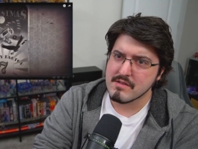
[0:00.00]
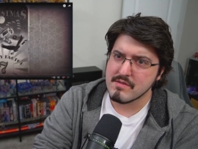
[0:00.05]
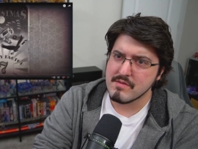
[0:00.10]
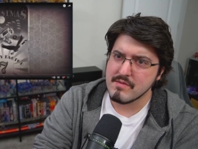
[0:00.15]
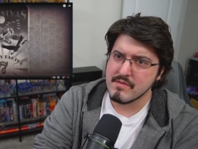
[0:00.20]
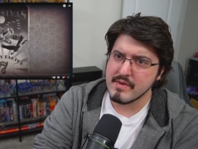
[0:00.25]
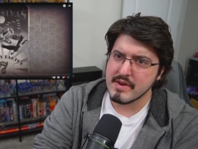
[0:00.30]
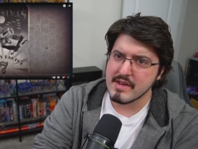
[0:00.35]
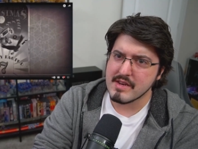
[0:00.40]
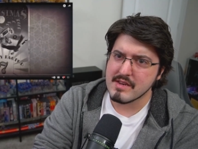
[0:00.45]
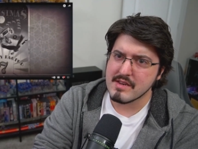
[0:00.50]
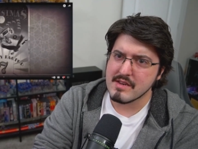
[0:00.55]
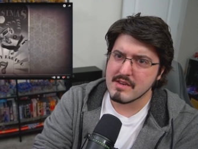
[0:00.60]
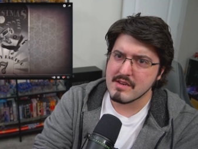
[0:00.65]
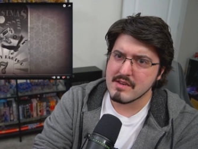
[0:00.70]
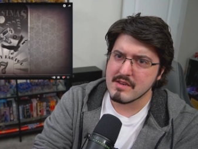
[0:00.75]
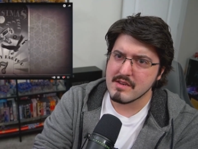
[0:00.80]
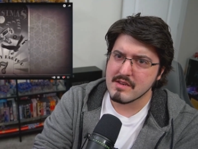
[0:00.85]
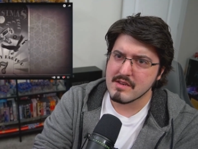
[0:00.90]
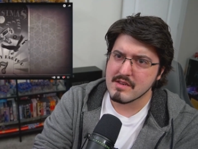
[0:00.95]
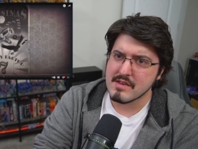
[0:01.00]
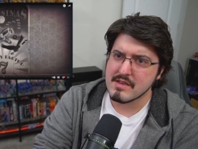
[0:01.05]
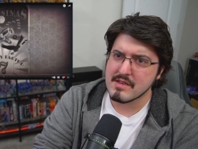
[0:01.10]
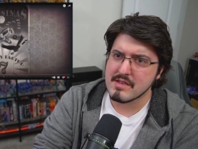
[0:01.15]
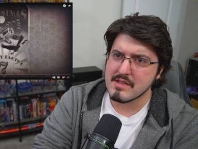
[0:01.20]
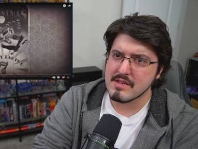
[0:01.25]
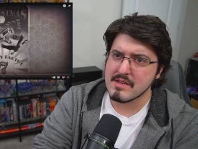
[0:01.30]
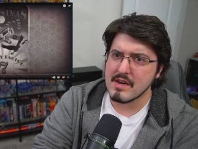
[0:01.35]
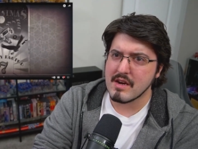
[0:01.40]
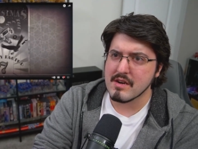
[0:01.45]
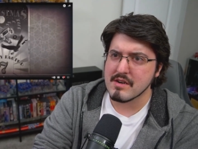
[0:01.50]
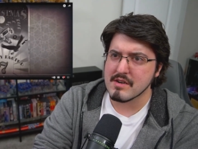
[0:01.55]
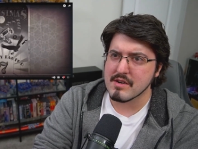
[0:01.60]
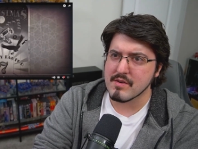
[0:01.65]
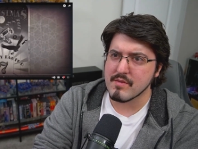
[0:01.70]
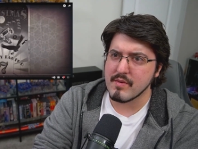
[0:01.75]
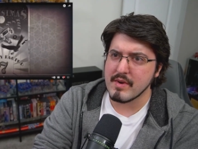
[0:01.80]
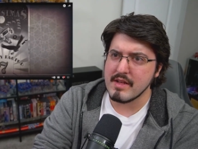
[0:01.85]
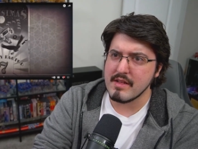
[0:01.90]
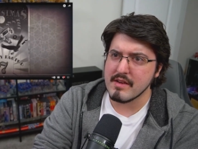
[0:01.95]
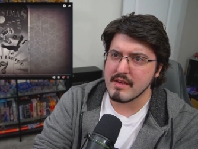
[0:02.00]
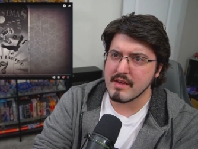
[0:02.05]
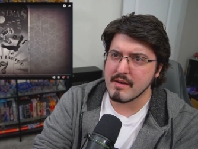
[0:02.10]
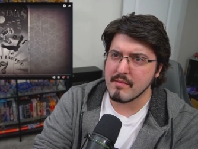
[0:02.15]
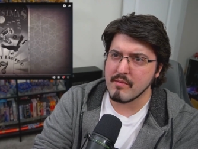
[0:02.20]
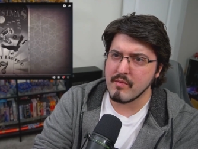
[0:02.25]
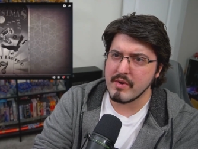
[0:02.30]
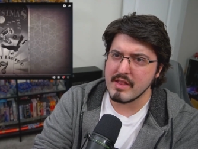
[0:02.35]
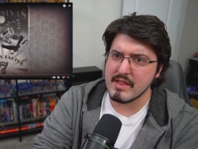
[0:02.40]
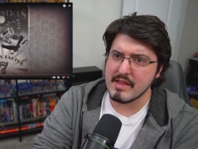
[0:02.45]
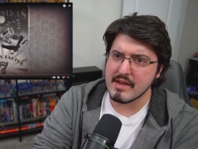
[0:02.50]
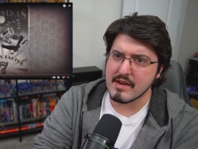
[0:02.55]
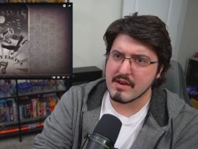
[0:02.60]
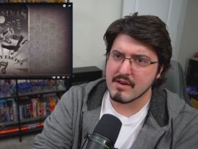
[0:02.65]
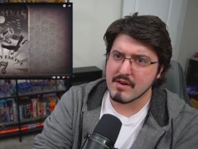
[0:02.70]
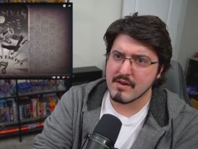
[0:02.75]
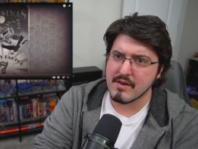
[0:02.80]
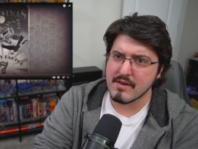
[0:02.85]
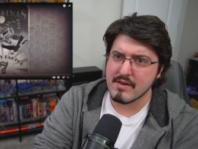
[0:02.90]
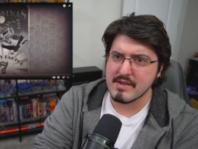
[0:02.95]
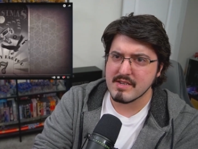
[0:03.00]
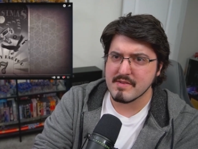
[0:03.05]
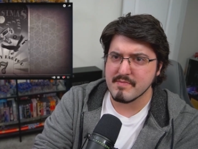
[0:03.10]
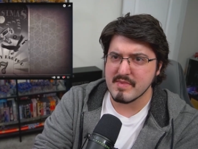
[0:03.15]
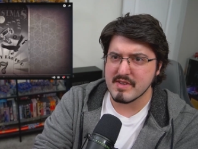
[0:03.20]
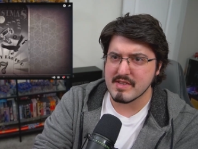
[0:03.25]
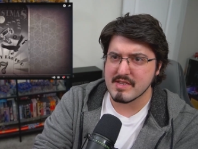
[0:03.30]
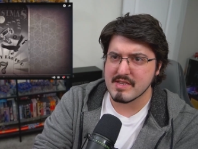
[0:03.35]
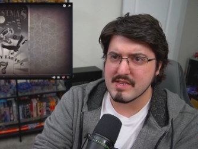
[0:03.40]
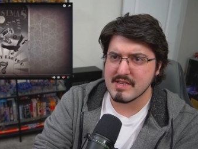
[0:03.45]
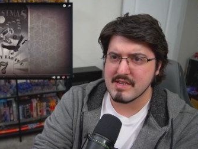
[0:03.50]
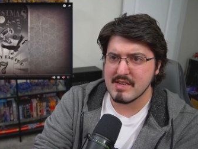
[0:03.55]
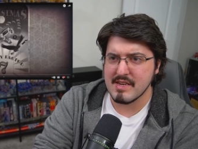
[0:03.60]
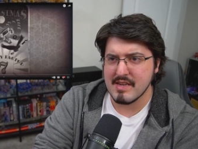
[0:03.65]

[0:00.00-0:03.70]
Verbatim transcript: Wait. Dr. William Whitney Christmas.